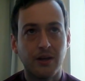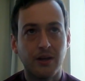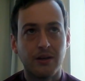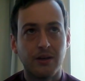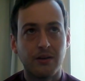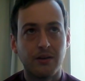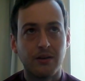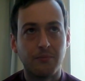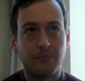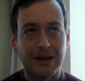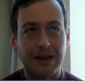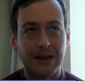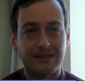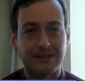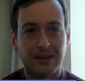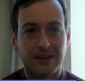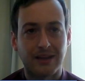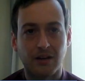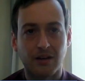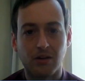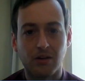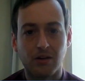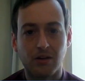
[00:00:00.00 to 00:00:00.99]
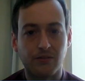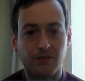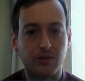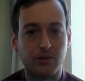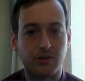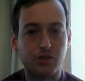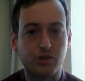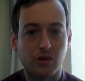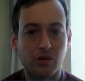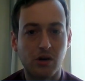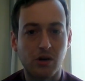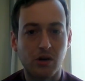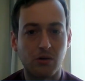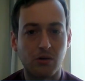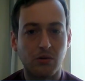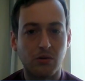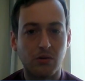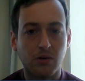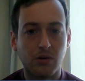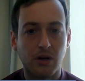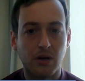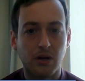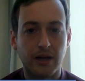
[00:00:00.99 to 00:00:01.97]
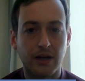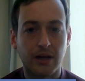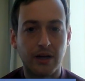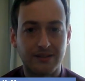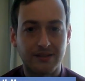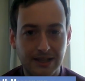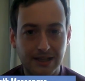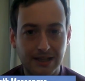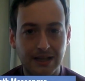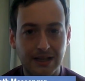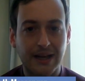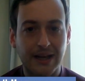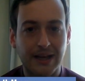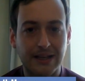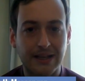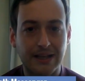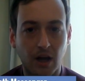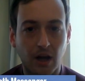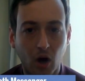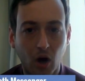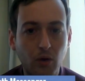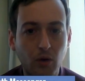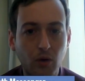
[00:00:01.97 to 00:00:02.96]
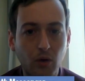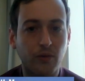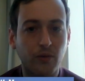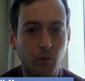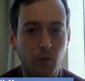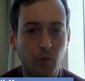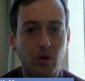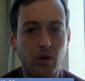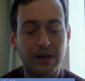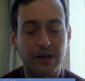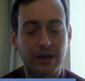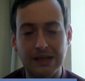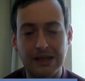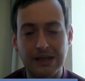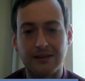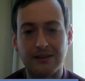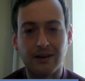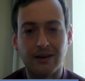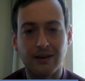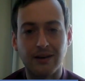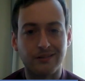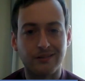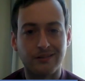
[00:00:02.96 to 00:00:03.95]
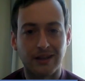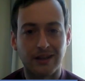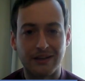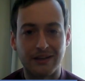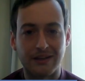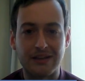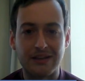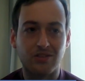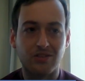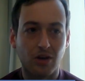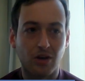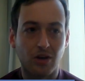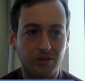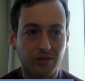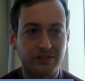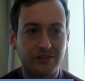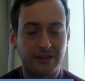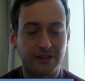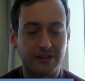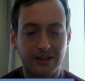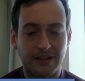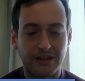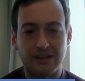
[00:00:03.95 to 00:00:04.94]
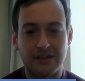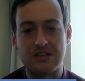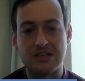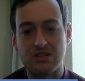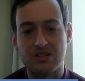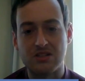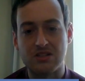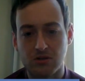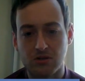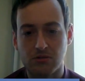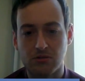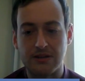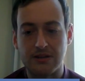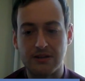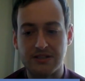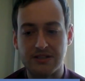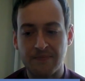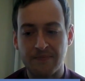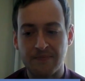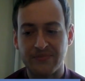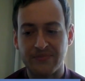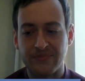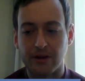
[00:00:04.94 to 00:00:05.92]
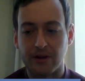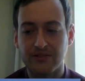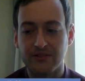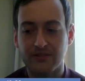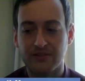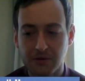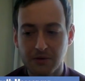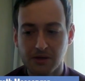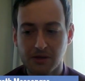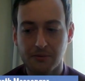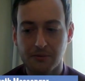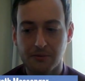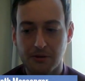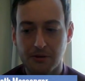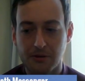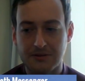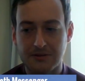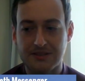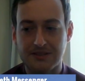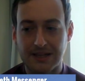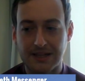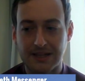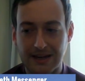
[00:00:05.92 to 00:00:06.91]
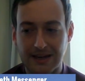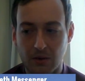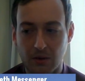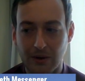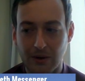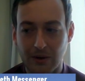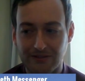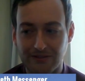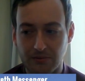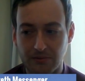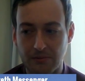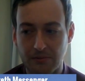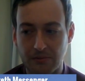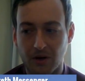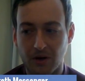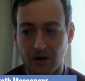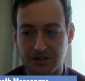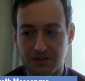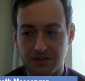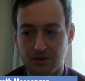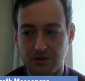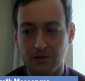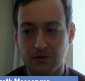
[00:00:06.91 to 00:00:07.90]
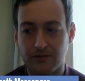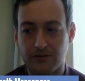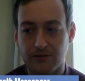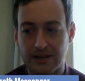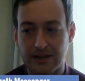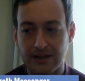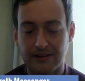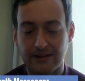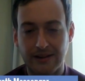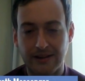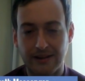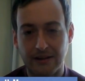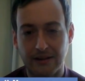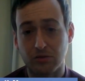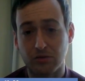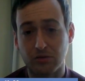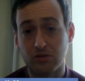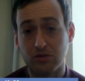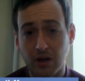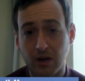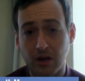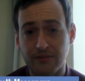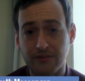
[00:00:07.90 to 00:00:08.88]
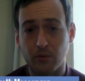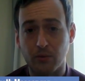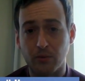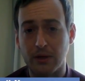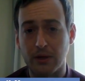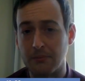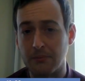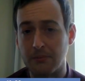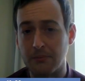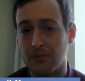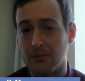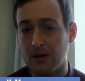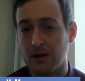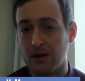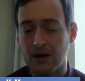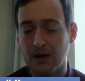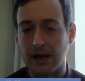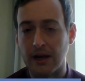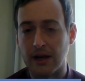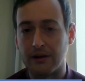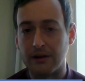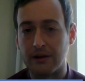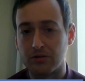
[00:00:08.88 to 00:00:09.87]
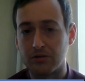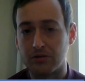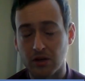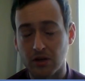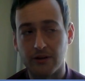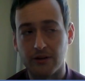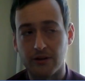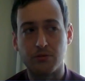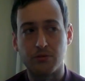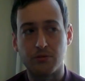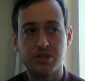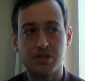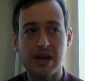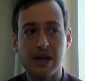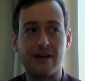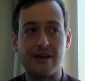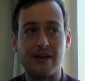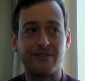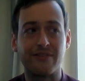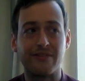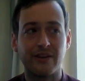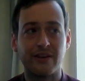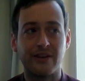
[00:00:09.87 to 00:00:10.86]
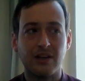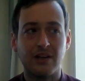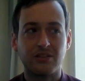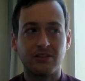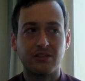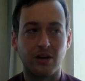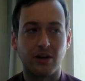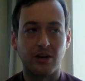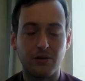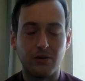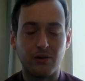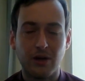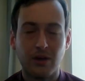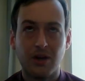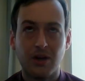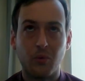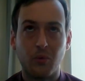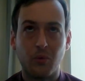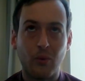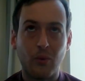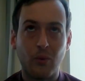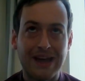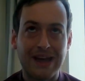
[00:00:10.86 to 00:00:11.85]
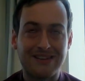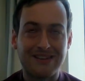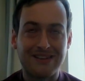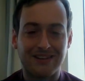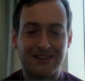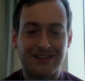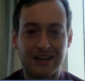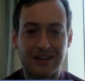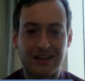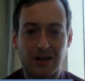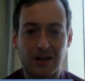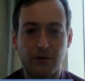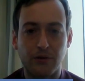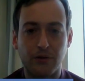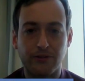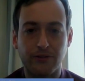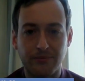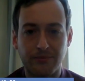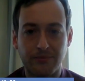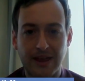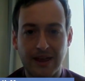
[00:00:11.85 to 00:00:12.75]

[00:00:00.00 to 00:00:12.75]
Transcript: Matt's had a lot of control at TNA over what he does and his content and his stories. Now, if WWE were to take that away from him, I do fear that they'll stifle him and they'll stifle Jeff. So where do they go from there?